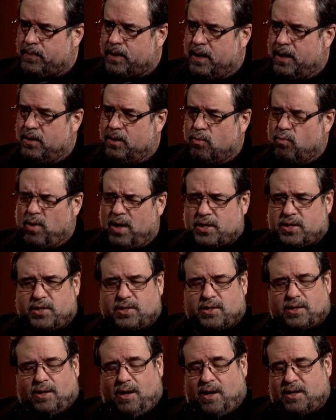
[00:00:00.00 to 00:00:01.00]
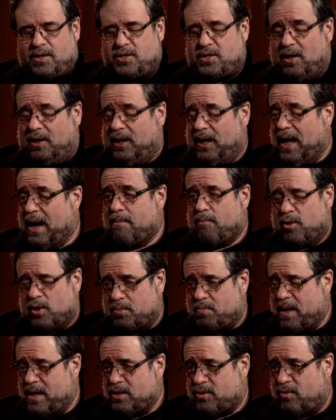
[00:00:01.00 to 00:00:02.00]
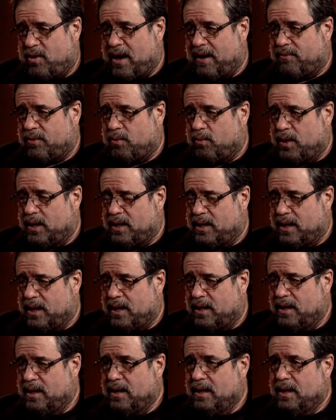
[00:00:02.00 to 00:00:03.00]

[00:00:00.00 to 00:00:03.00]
and the Russians launched a lot more spacecraft than we did.